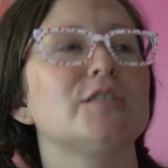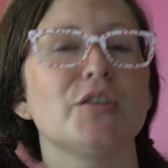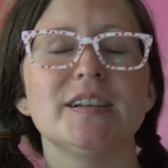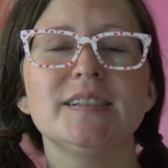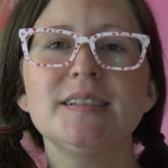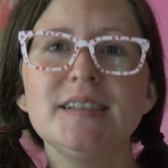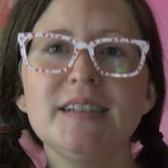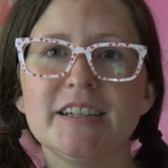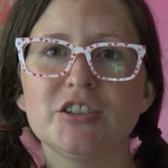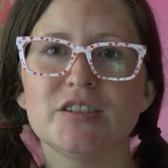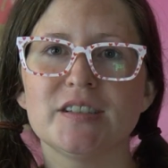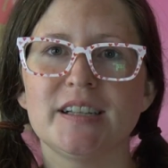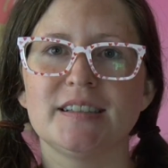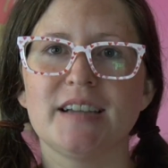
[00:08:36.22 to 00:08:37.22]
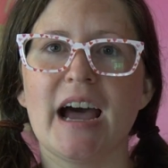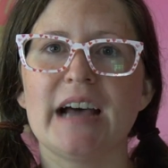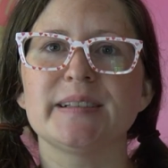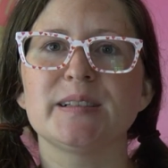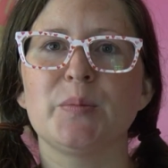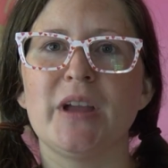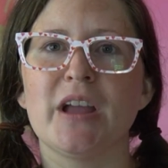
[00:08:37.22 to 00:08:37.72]
this is an interesting
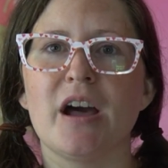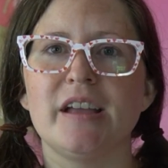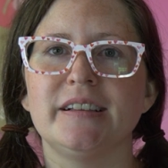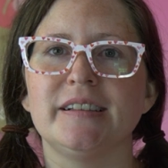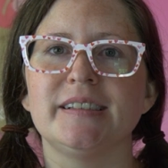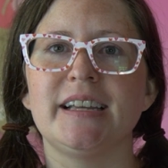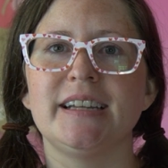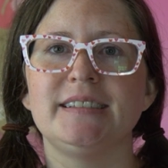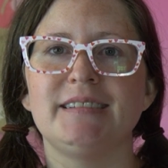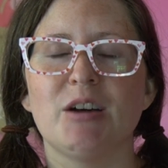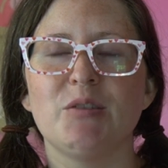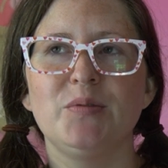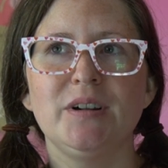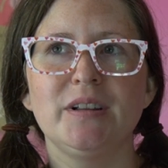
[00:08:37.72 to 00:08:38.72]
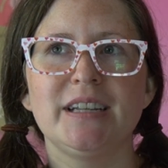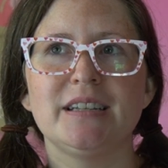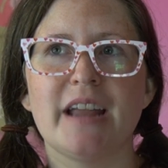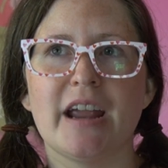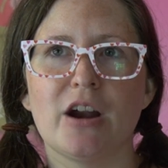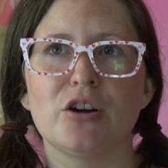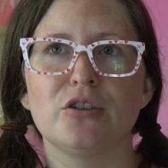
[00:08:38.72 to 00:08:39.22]
task because it definitely
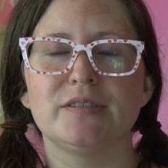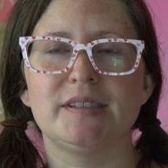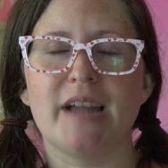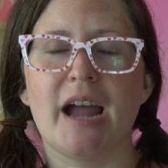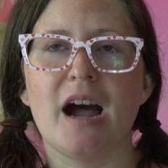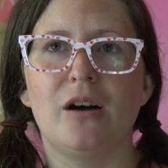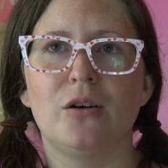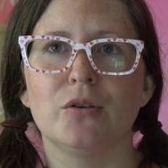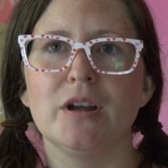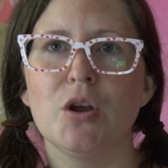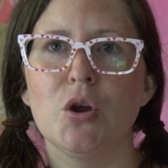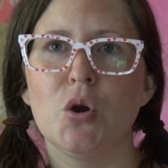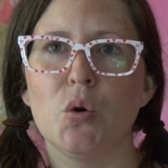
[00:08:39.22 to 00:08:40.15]
narrows down